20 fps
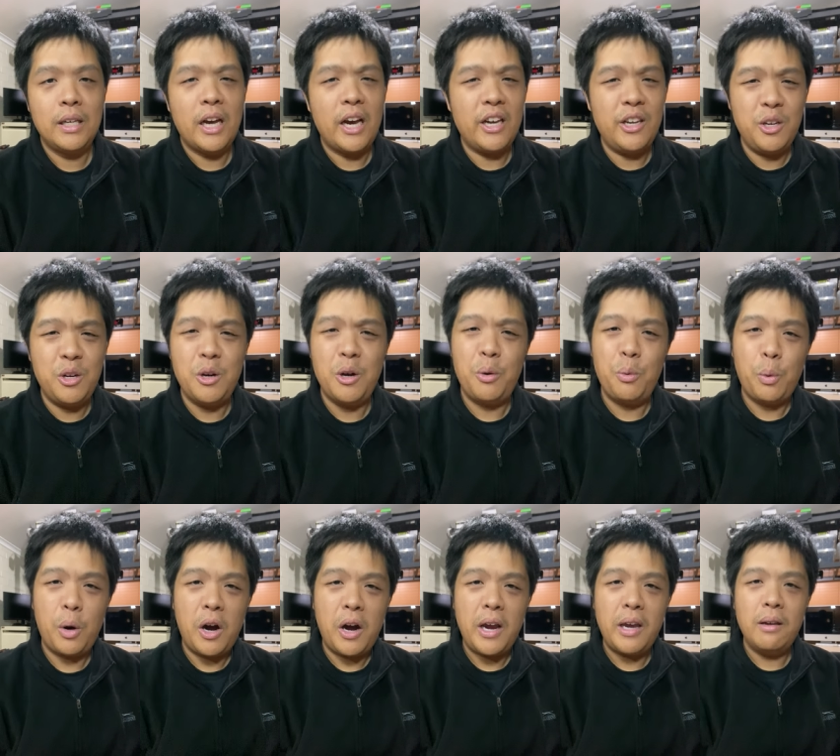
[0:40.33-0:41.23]
And you know
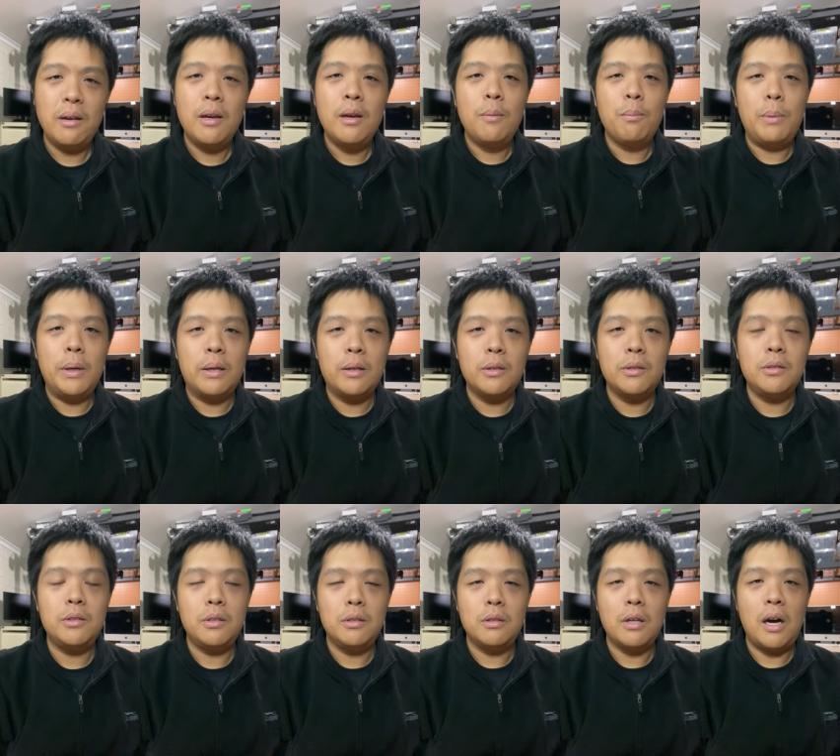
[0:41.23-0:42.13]
why?
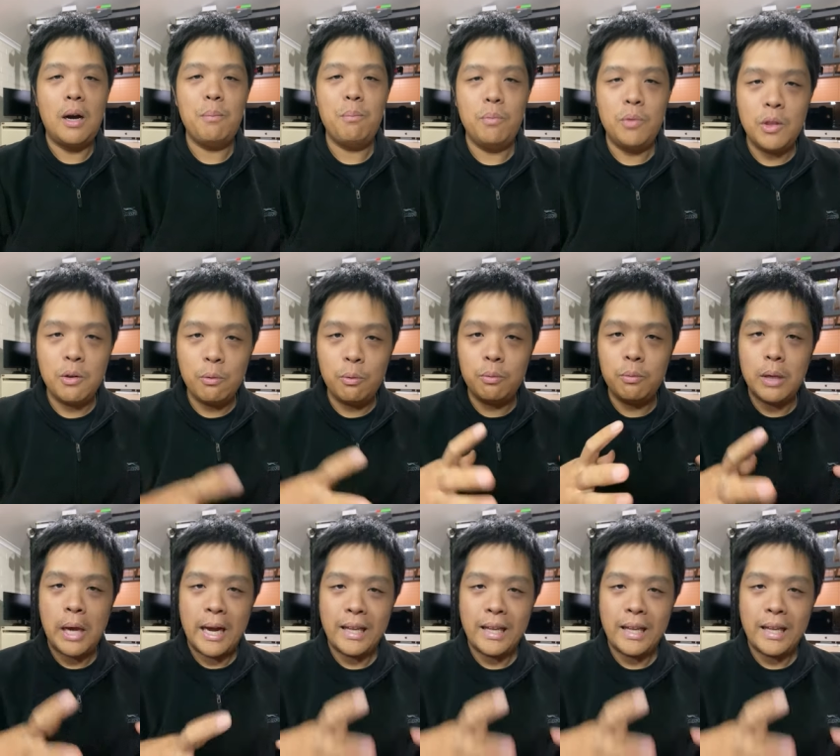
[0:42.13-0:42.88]
Because I, the,